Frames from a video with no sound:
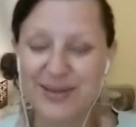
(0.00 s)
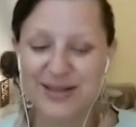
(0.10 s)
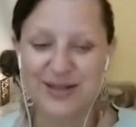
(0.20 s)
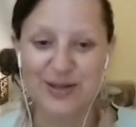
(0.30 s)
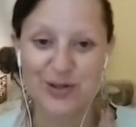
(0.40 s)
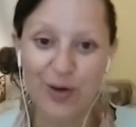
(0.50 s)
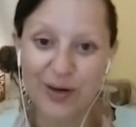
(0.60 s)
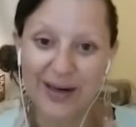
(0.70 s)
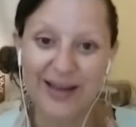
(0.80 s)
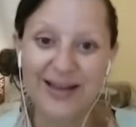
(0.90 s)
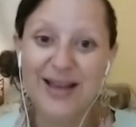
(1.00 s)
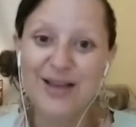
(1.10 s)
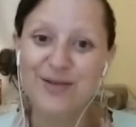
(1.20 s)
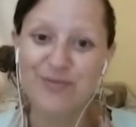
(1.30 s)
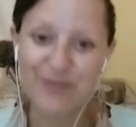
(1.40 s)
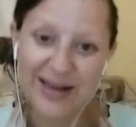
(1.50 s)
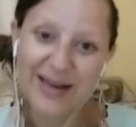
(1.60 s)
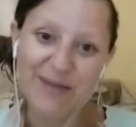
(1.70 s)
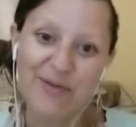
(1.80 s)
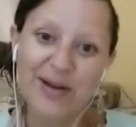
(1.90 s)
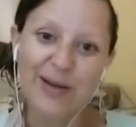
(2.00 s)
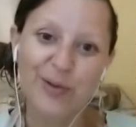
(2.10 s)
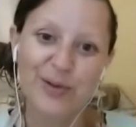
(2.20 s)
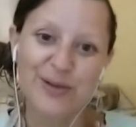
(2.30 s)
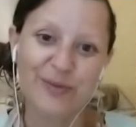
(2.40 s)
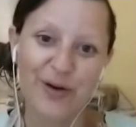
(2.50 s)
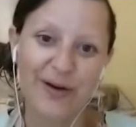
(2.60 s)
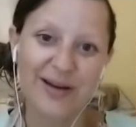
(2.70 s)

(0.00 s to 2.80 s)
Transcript: as a toddler is really, really awesome for her.